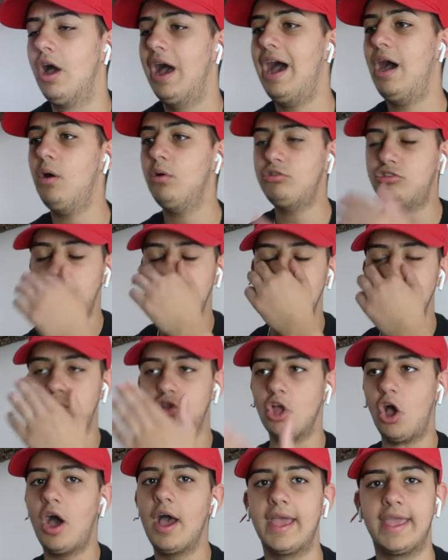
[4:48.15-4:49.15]
How do you
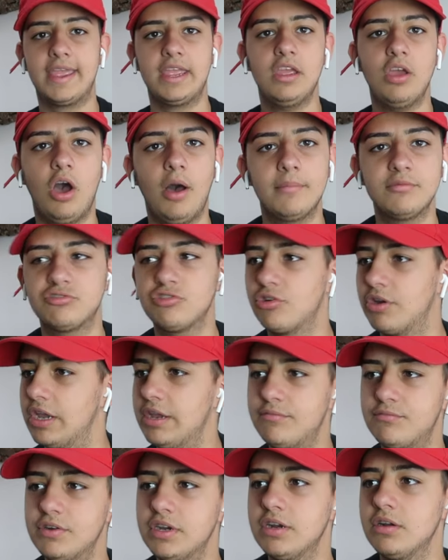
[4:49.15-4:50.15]
die? I'm
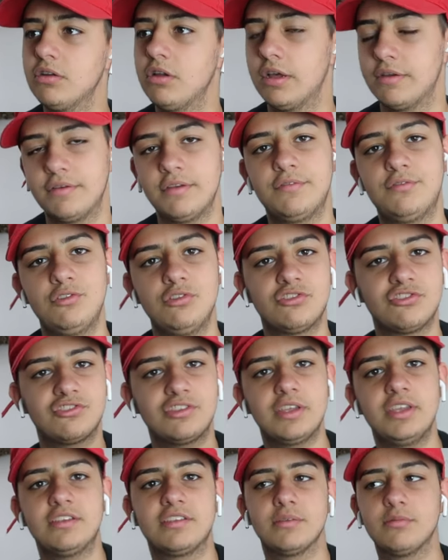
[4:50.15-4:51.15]
sorry, in real life, if you
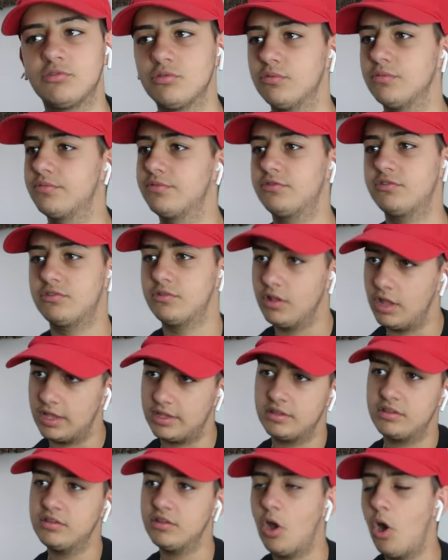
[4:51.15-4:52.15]
see some sort of,
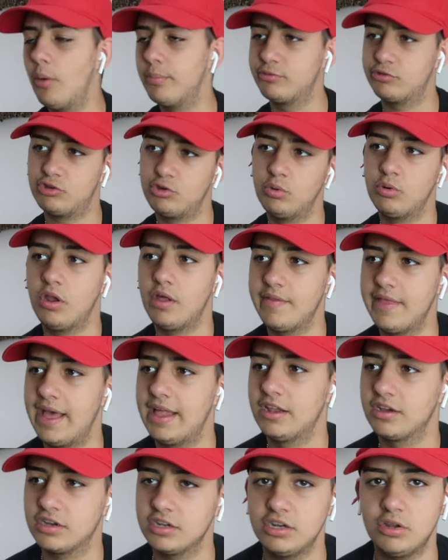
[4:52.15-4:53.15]
like, obstacle like
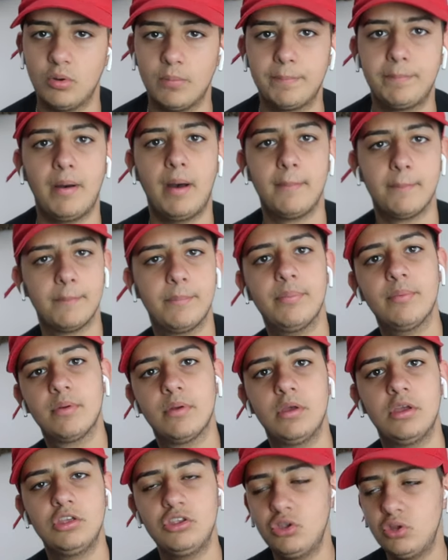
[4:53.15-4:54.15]
that, like a little bump,
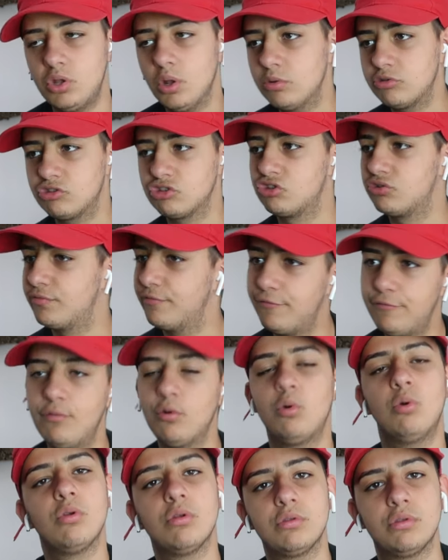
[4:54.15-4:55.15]
you don't just
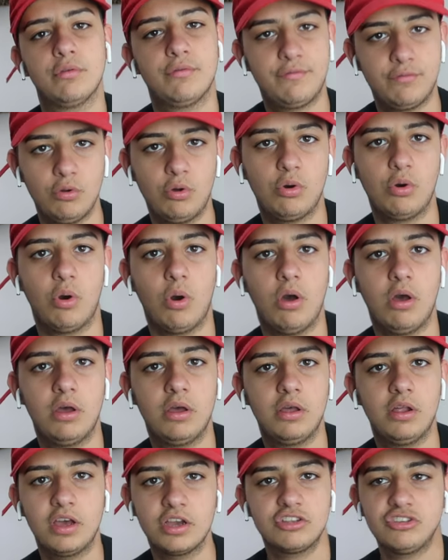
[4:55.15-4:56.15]
fall on the floor.
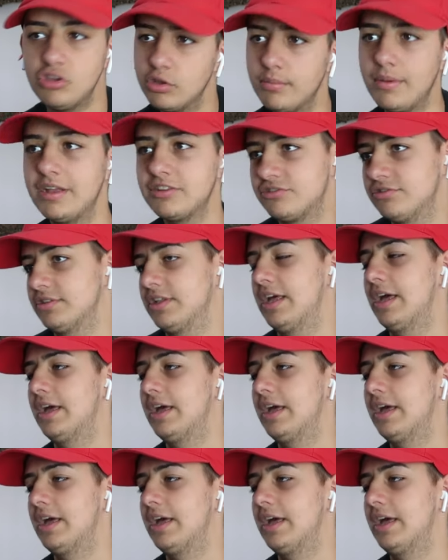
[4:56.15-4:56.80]
Like, can you imagine